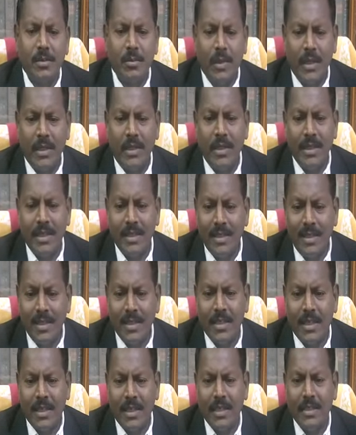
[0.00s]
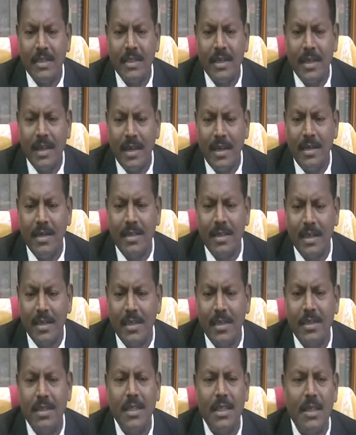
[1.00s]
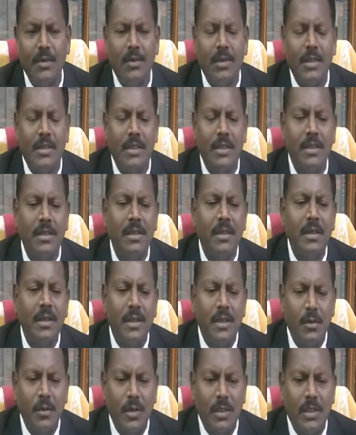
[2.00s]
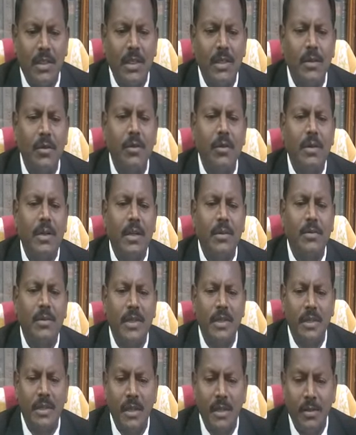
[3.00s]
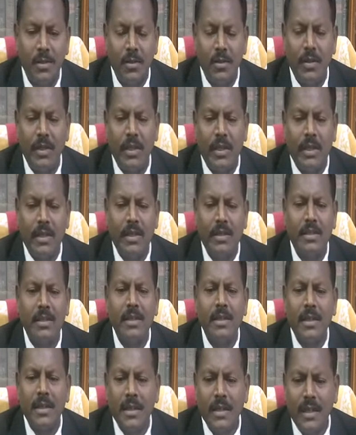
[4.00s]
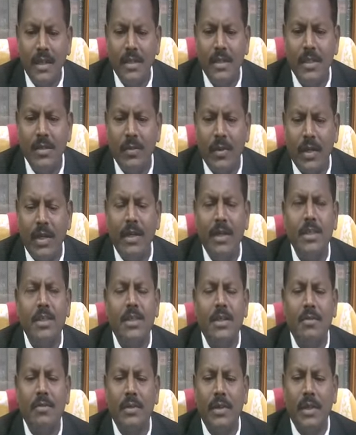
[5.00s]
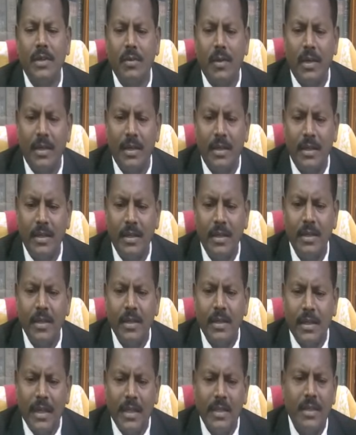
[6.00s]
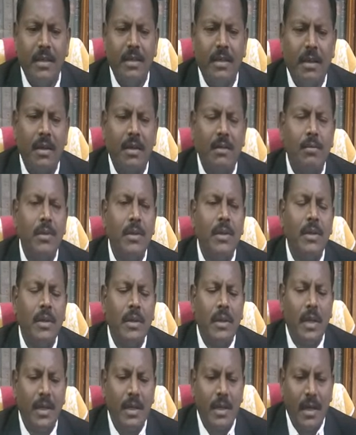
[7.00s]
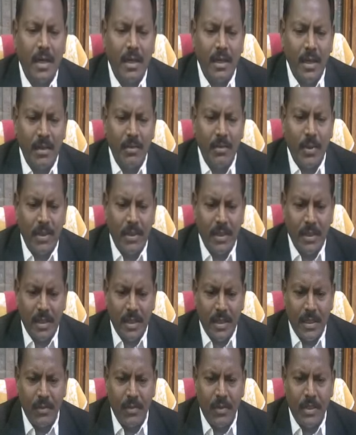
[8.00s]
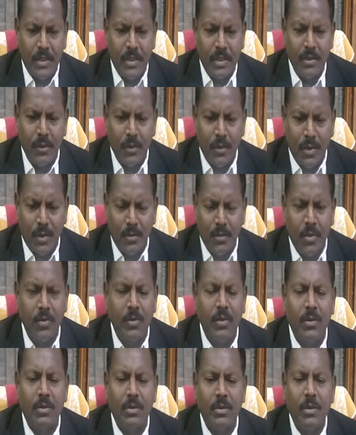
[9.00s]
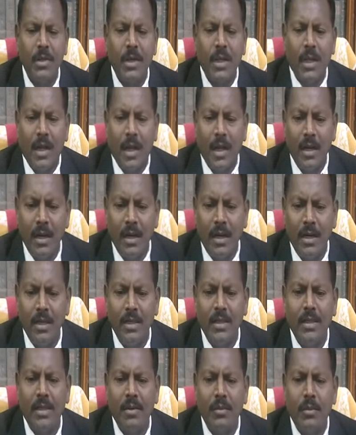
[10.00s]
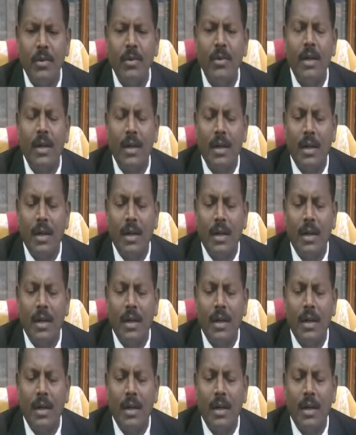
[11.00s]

but in this case held such reservations to the scheduled tribes in scheduled areas is in violation of equality as a norm and 100% reservation would amount to unreasonable